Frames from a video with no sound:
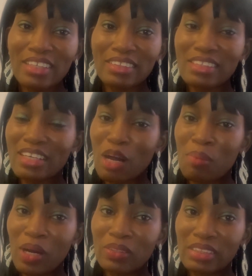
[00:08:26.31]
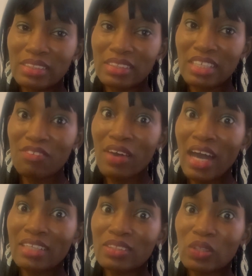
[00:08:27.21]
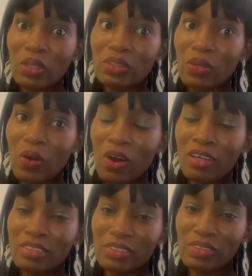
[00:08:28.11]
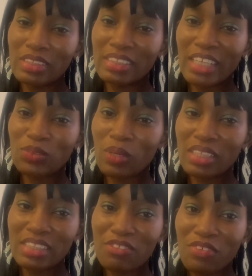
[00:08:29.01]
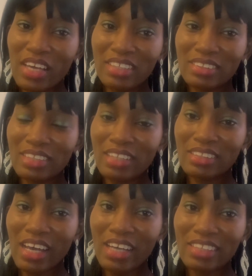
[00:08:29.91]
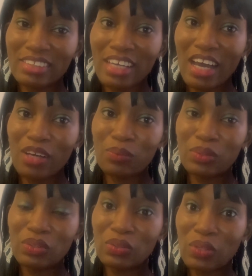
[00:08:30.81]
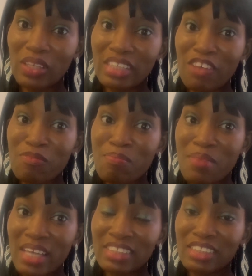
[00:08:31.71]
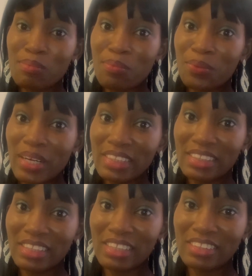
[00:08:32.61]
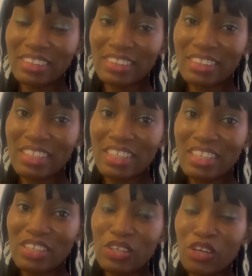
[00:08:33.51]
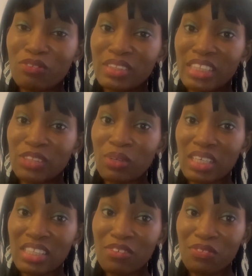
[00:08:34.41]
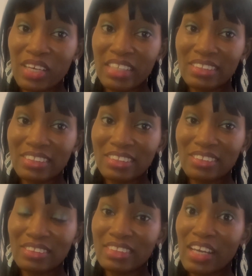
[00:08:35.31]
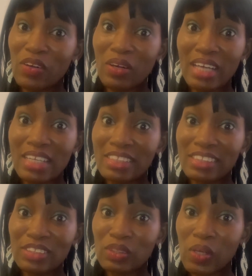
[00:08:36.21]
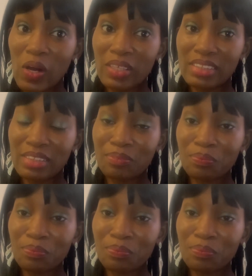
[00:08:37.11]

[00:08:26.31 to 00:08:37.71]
Think about it. If I had not gone to the networking event that night, I would not have met the president of the networking event. Thank God I listened to God.